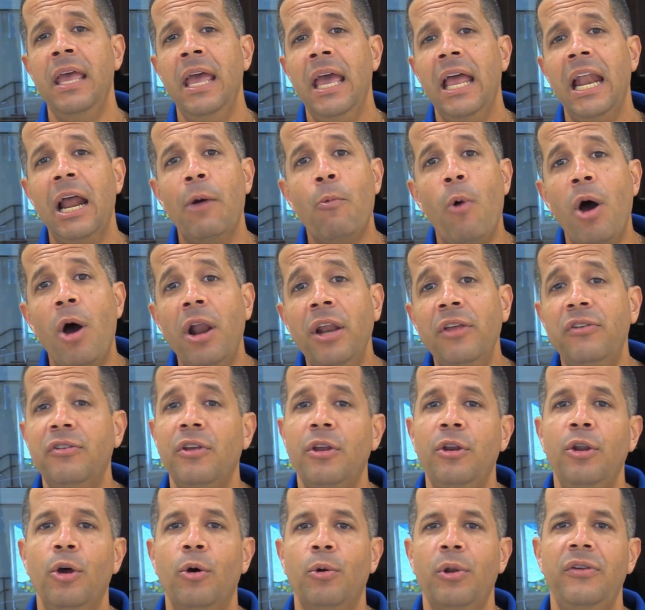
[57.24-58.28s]
And I want us to
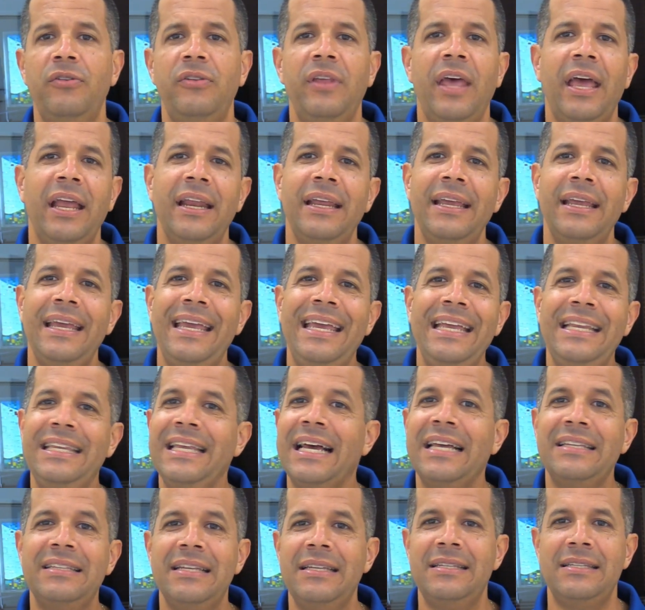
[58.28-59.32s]
notice that he
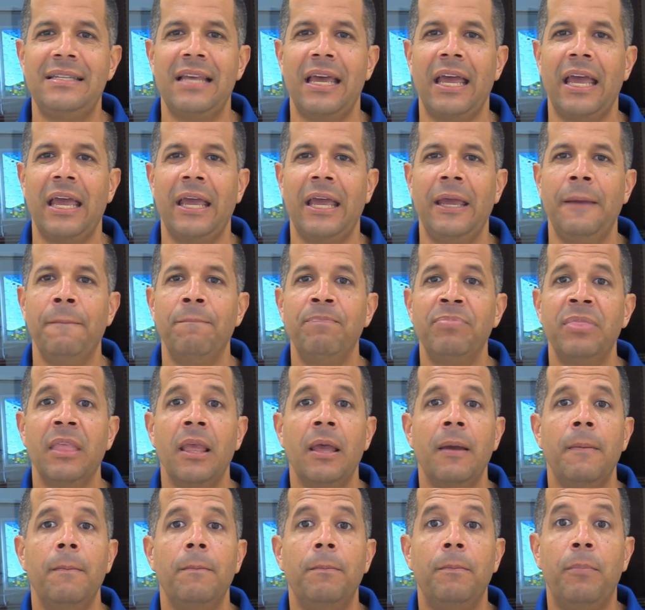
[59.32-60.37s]
doesn't say,
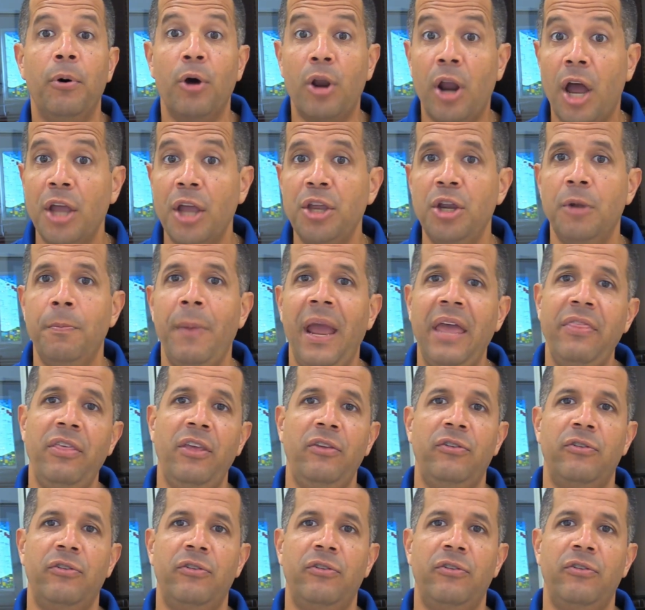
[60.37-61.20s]
put on your bathing